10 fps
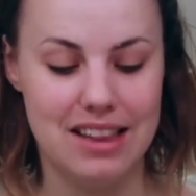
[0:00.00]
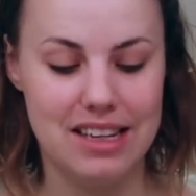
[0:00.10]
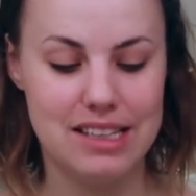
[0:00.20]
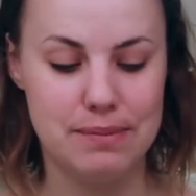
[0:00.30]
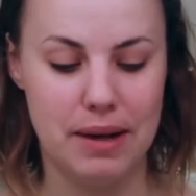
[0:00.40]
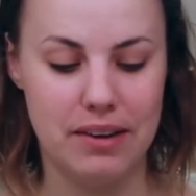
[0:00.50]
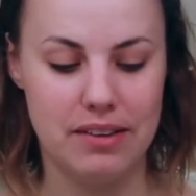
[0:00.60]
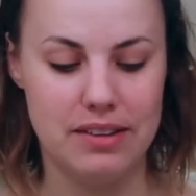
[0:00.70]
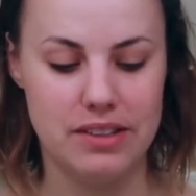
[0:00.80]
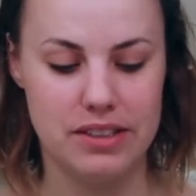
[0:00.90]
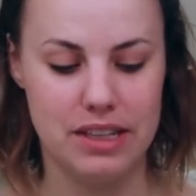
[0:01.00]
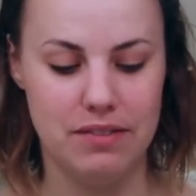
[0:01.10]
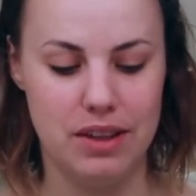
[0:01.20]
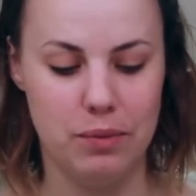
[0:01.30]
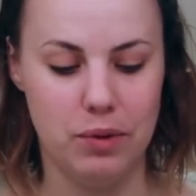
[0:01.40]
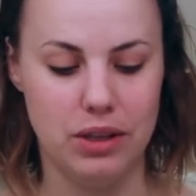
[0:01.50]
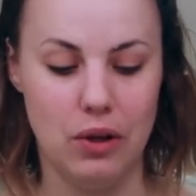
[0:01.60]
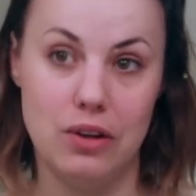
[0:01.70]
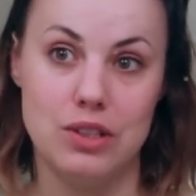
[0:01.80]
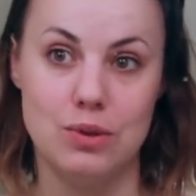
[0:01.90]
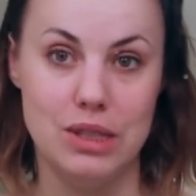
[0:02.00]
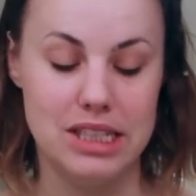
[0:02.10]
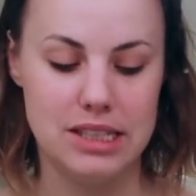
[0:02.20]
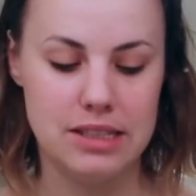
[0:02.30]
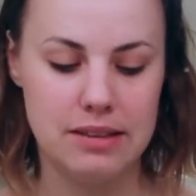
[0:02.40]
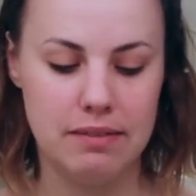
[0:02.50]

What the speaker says: I think it's better than just giving them one long squeeze.